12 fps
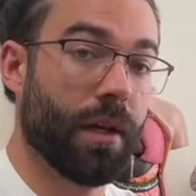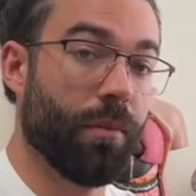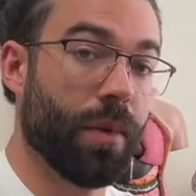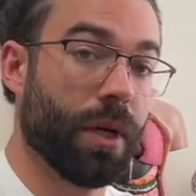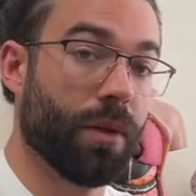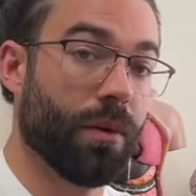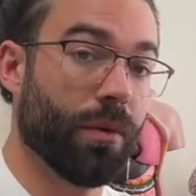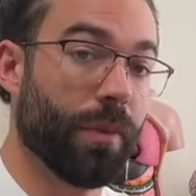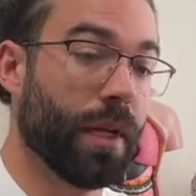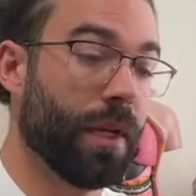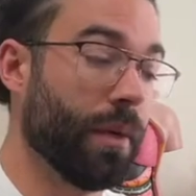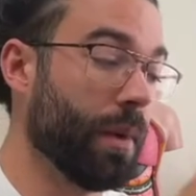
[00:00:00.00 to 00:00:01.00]
butthole to
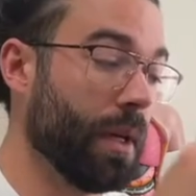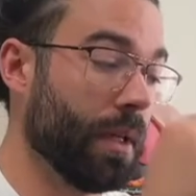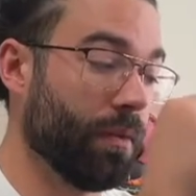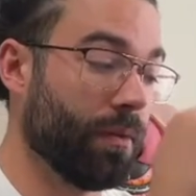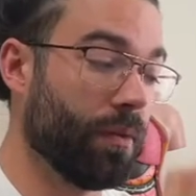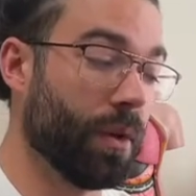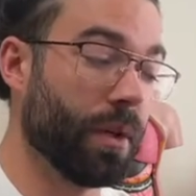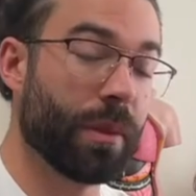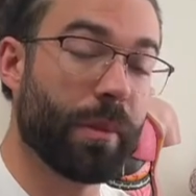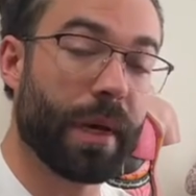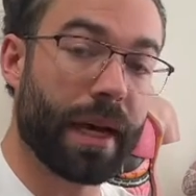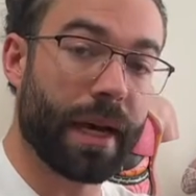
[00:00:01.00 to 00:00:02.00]
belly button, front to
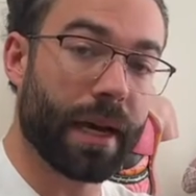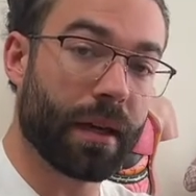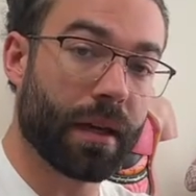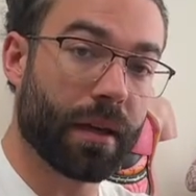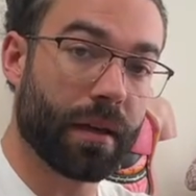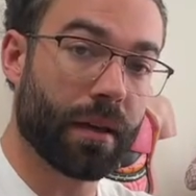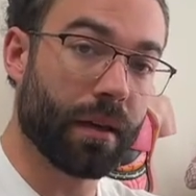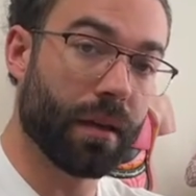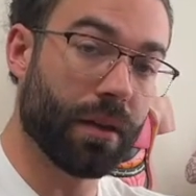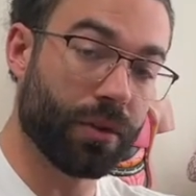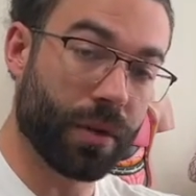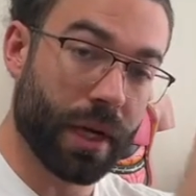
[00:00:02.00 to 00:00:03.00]
back,
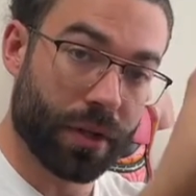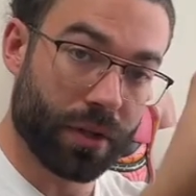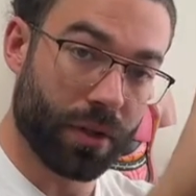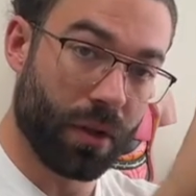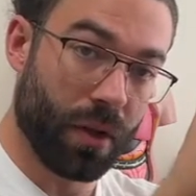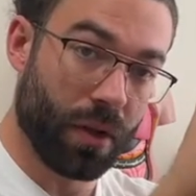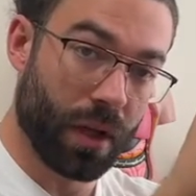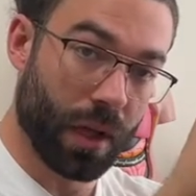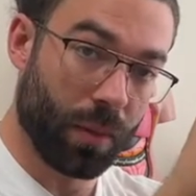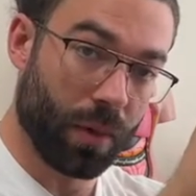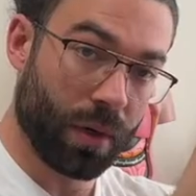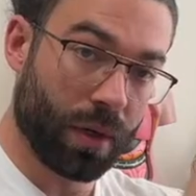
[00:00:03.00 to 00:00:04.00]
contraction all
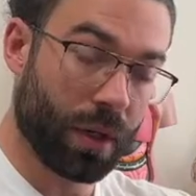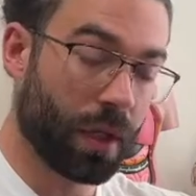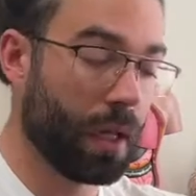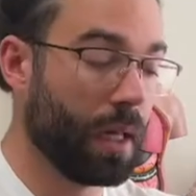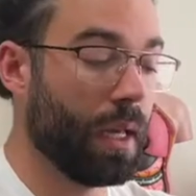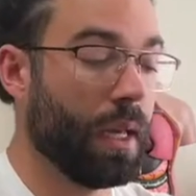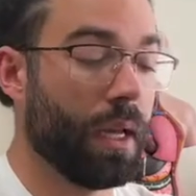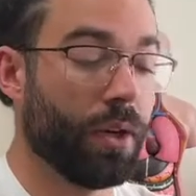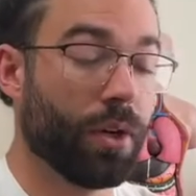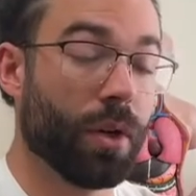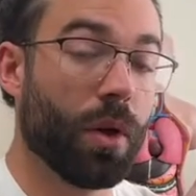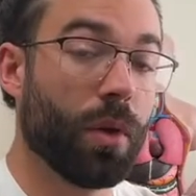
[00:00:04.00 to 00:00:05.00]
upward, and you're
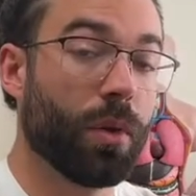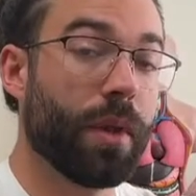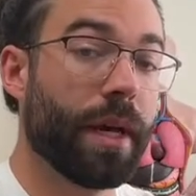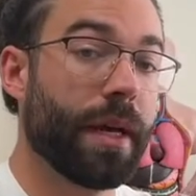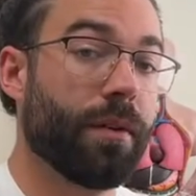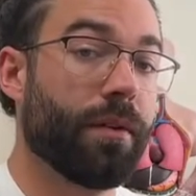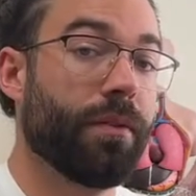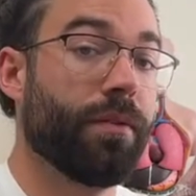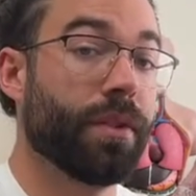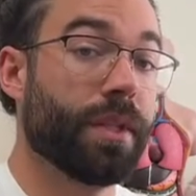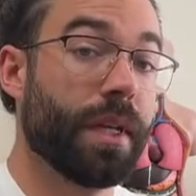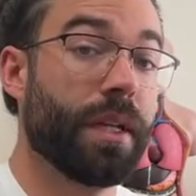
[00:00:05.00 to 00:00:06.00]
gonna hold that for
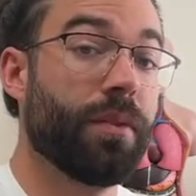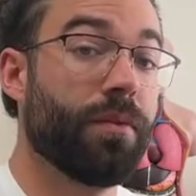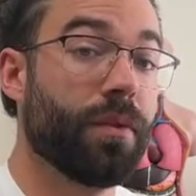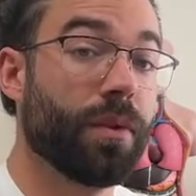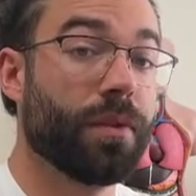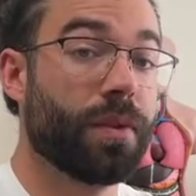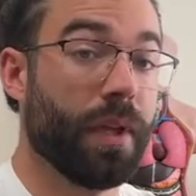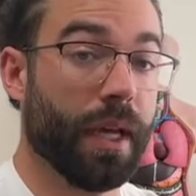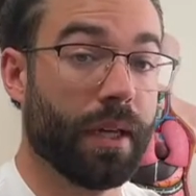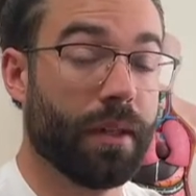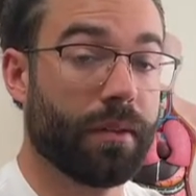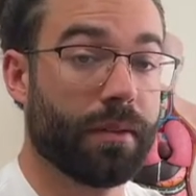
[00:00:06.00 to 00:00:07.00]
10 full
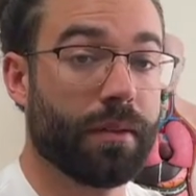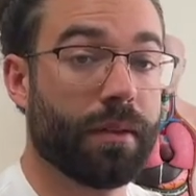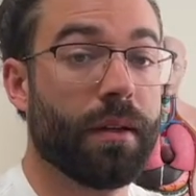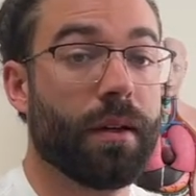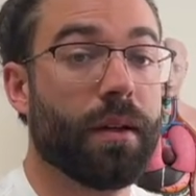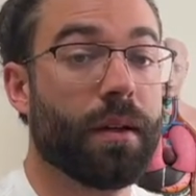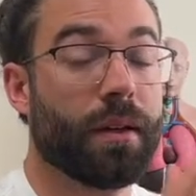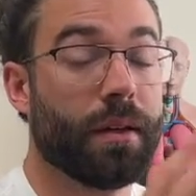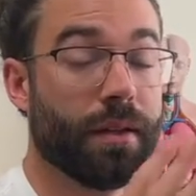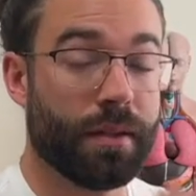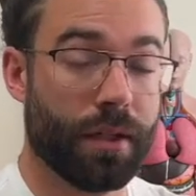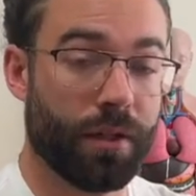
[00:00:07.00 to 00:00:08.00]
seconds.
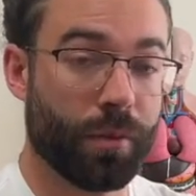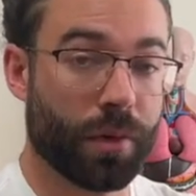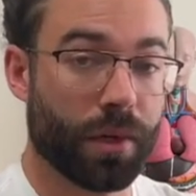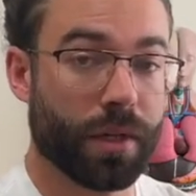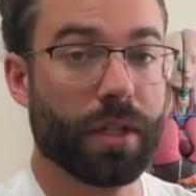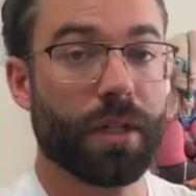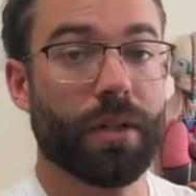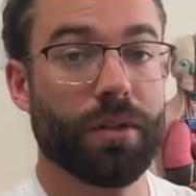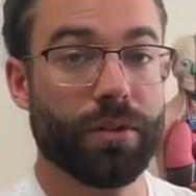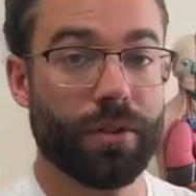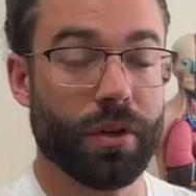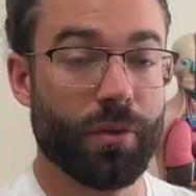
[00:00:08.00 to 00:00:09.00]
Continue breathing,
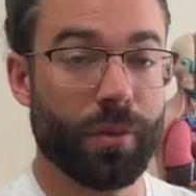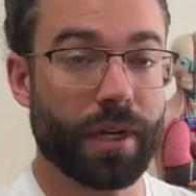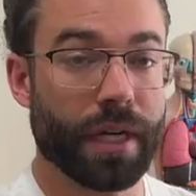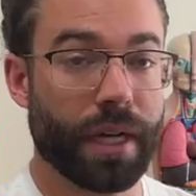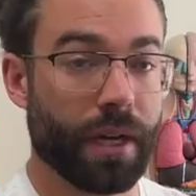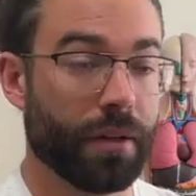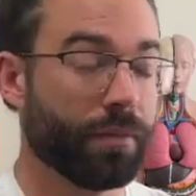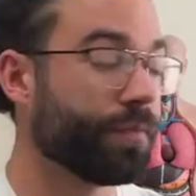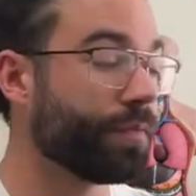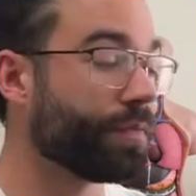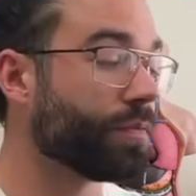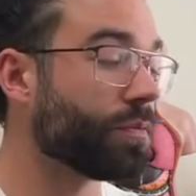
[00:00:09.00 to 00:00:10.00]
don't bear down,
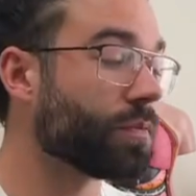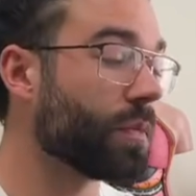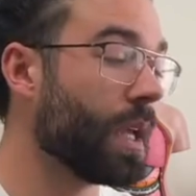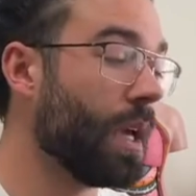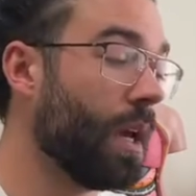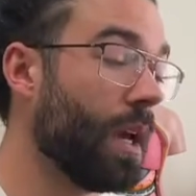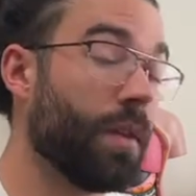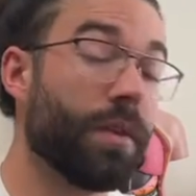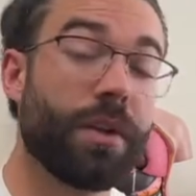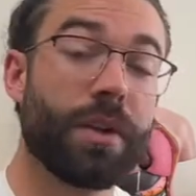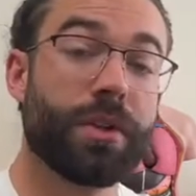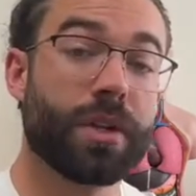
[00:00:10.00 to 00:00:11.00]
and then
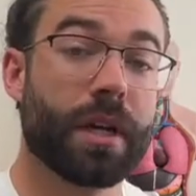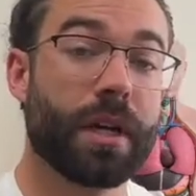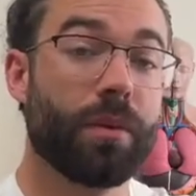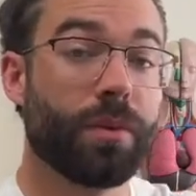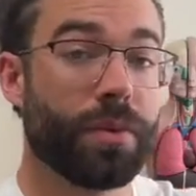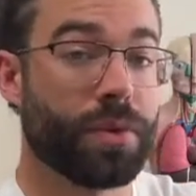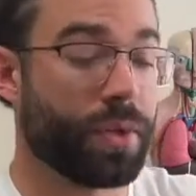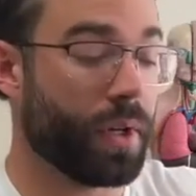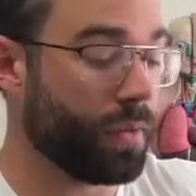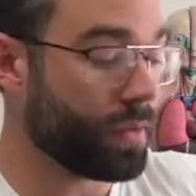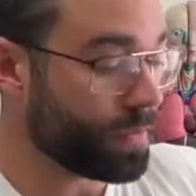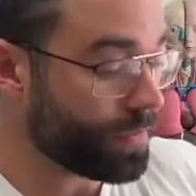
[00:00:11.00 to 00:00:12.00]
you're gonna check in with yourself.